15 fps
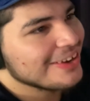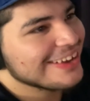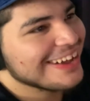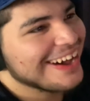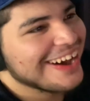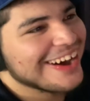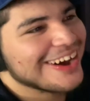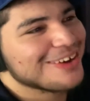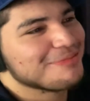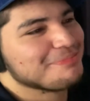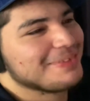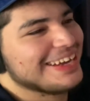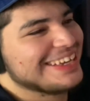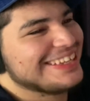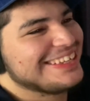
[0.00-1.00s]
Oh
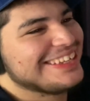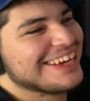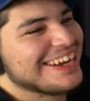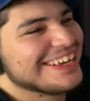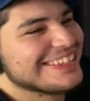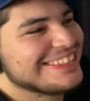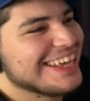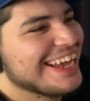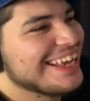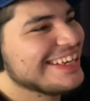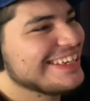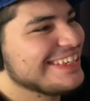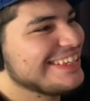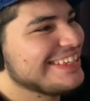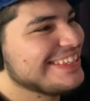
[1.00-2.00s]
my god,
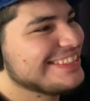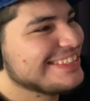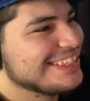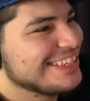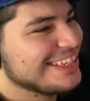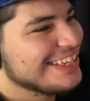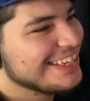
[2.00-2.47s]
that easy.